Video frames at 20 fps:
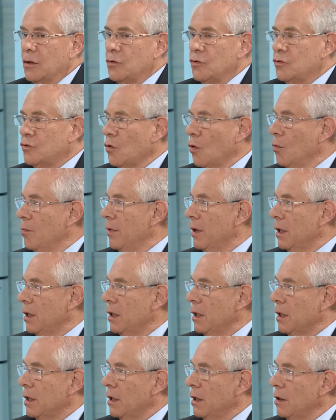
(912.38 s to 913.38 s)

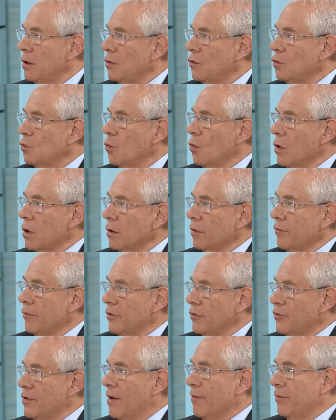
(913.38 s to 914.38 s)
Zomig is one of
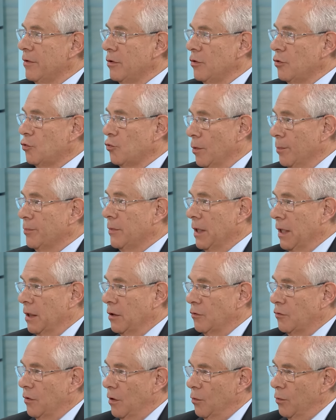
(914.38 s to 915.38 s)
the 7
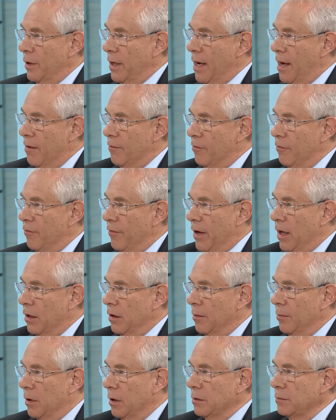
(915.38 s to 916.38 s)
triptans that we have
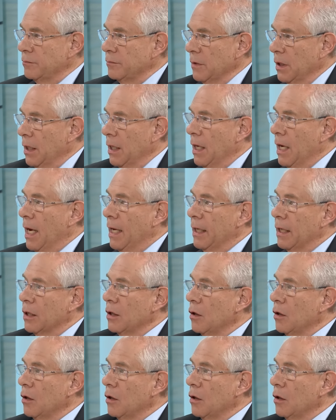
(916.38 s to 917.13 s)
available, and it